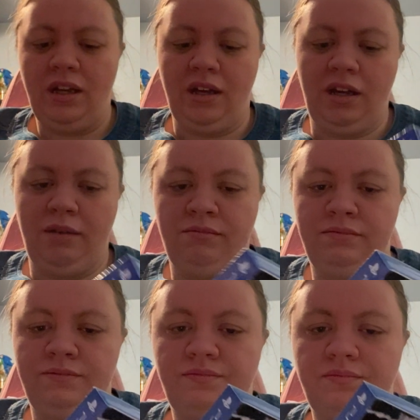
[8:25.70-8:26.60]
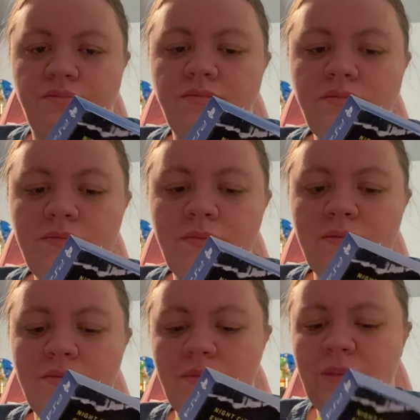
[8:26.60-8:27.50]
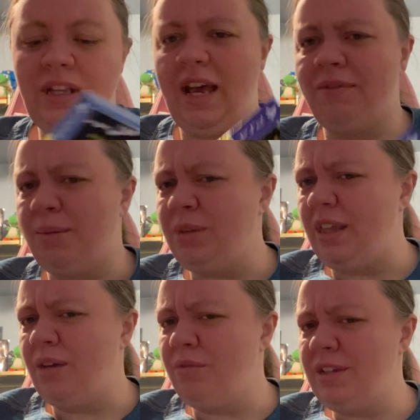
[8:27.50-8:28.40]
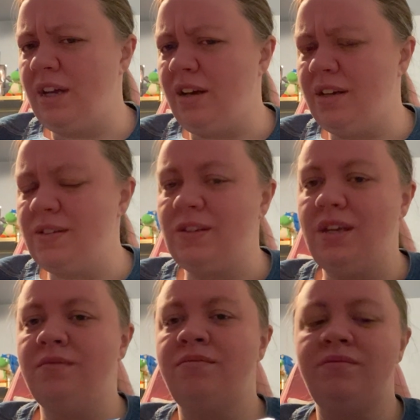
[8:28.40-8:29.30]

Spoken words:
Have not played that one yet, honestly.